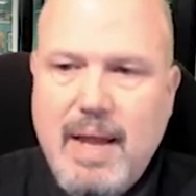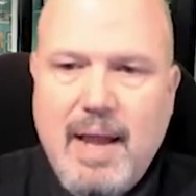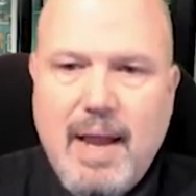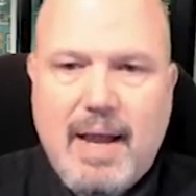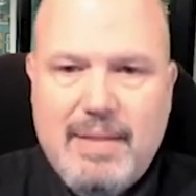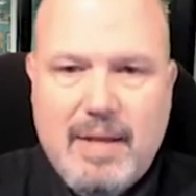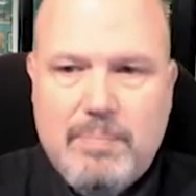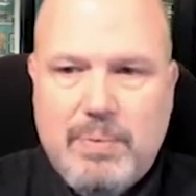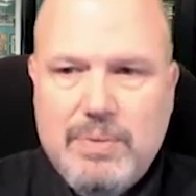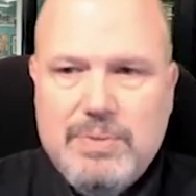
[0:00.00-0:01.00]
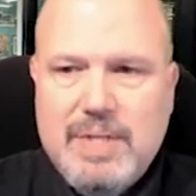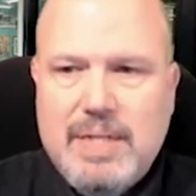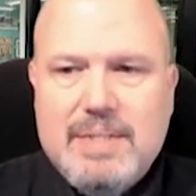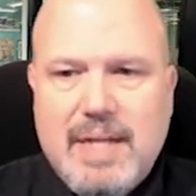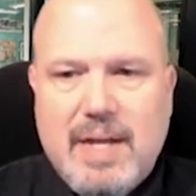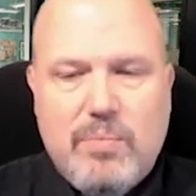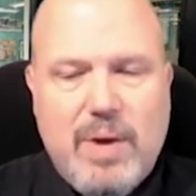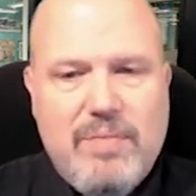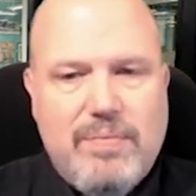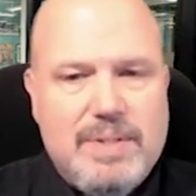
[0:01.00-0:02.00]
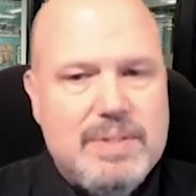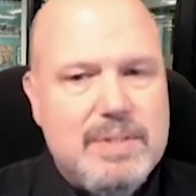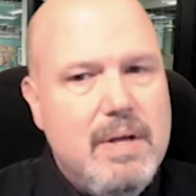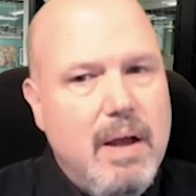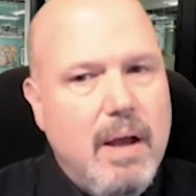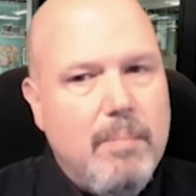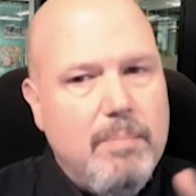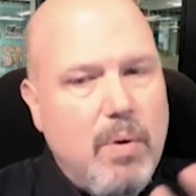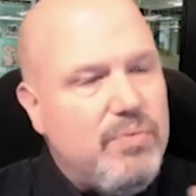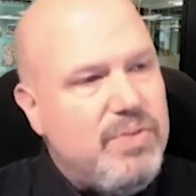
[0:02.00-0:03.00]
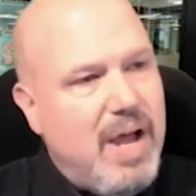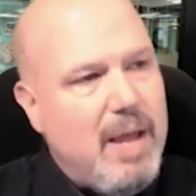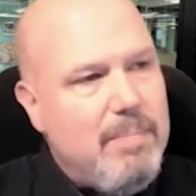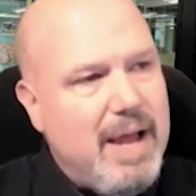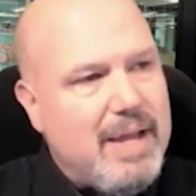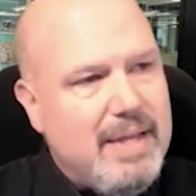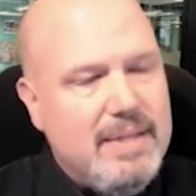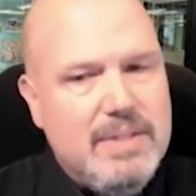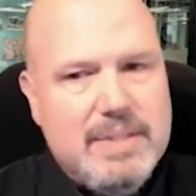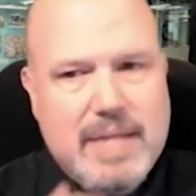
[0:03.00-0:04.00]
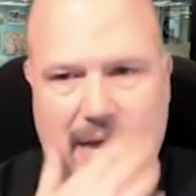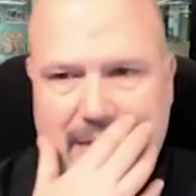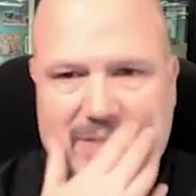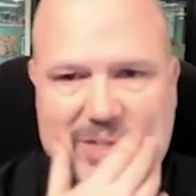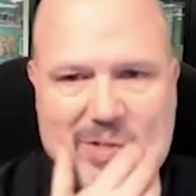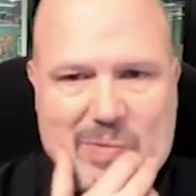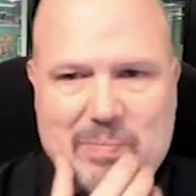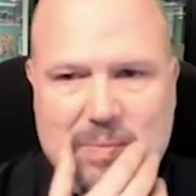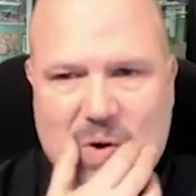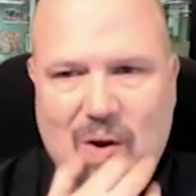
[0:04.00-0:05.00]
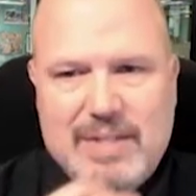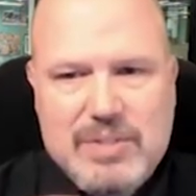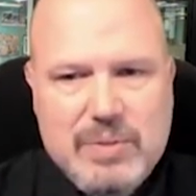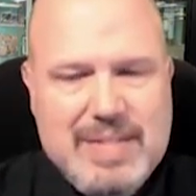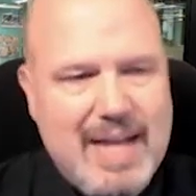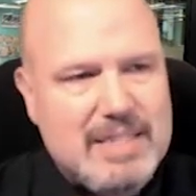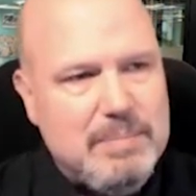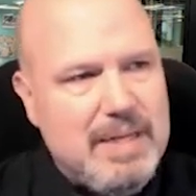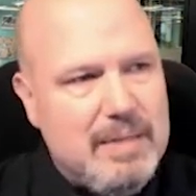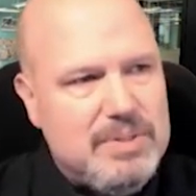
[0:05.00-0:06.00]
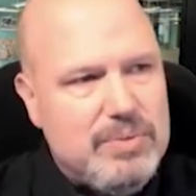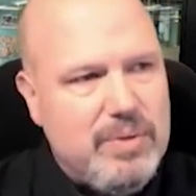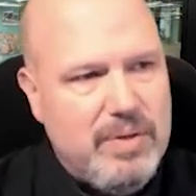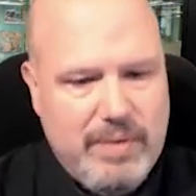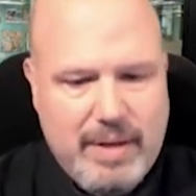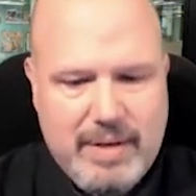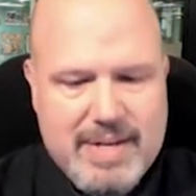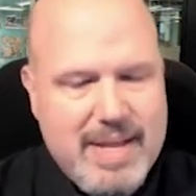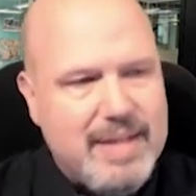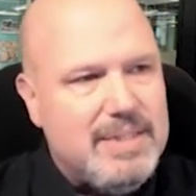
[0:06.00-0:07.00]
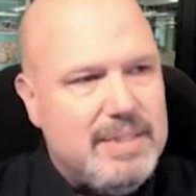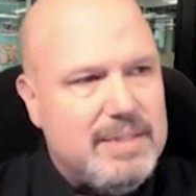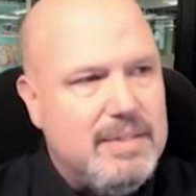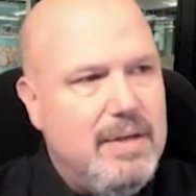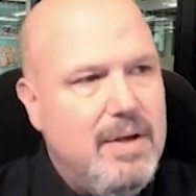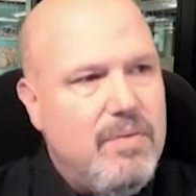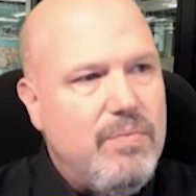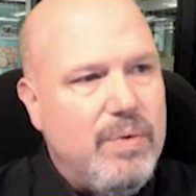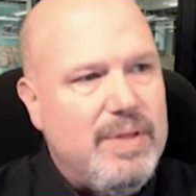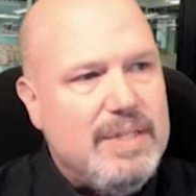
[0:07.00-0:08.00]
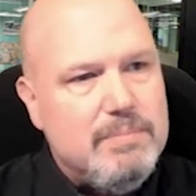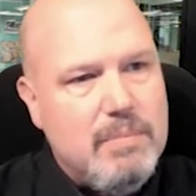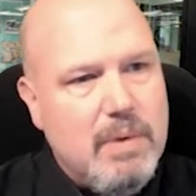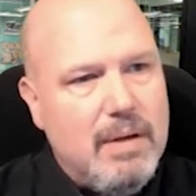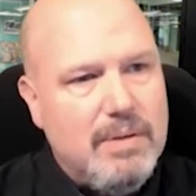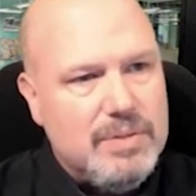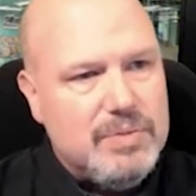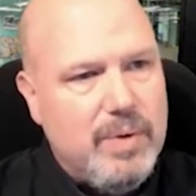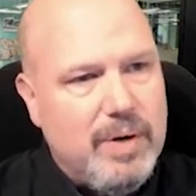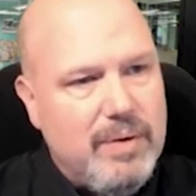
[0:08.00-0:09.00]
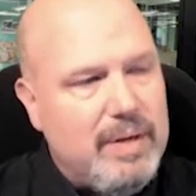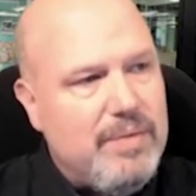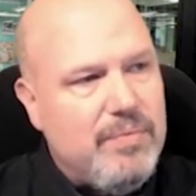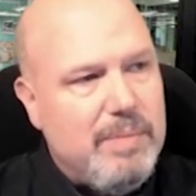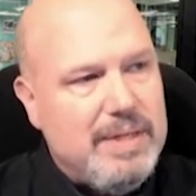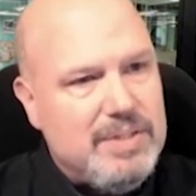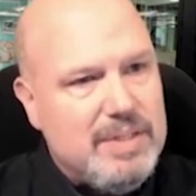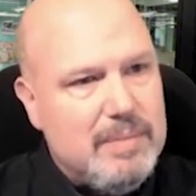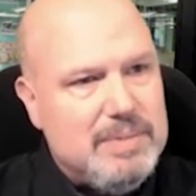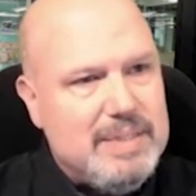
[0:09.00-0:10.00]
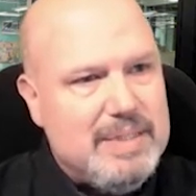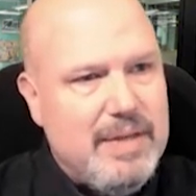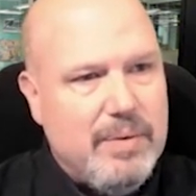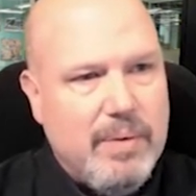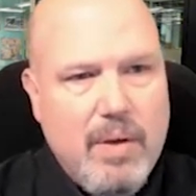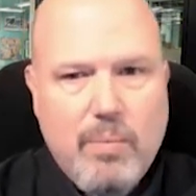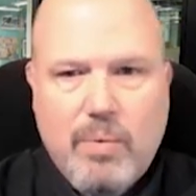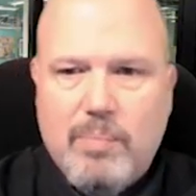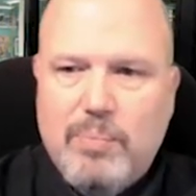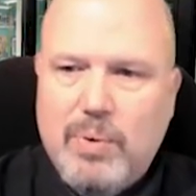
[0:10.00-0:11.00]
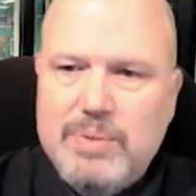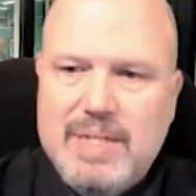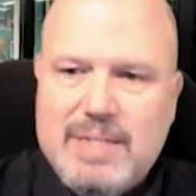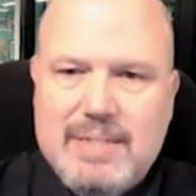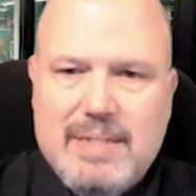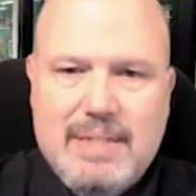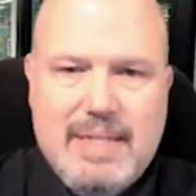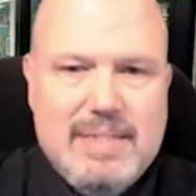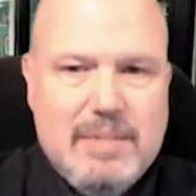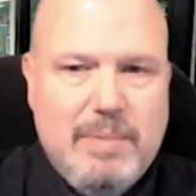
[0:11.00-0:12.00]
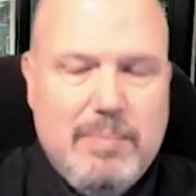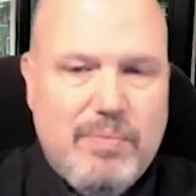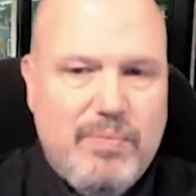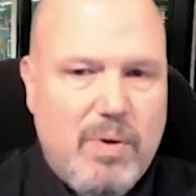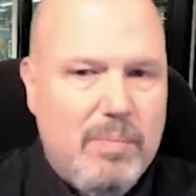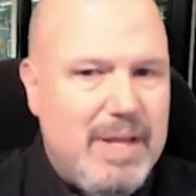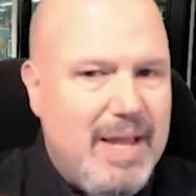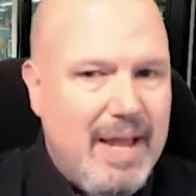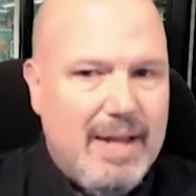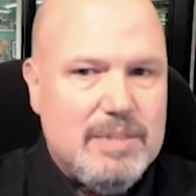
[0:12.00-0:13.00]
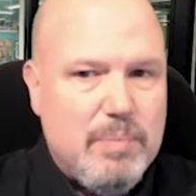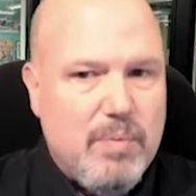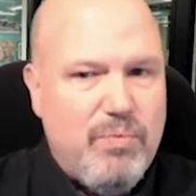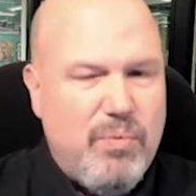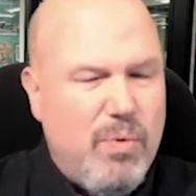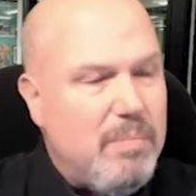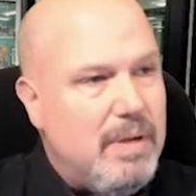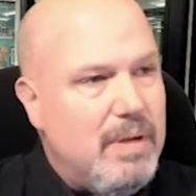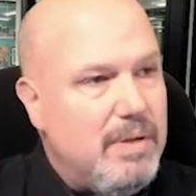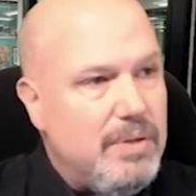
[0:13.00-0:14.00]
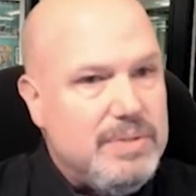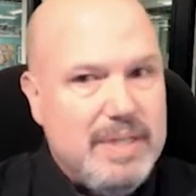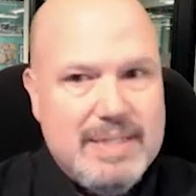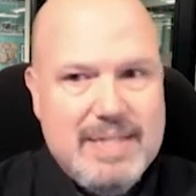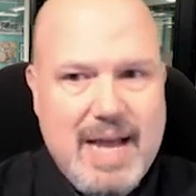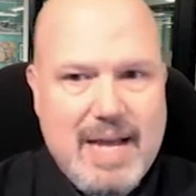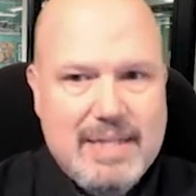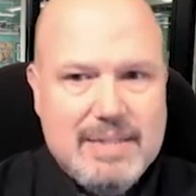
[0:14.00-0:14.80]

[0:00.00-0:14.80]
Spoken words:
And then process and reference both tie back into task. All right, so task becomes sort of a nexus for these models where information comes together, where a process needs to be performed and it's performed using a task.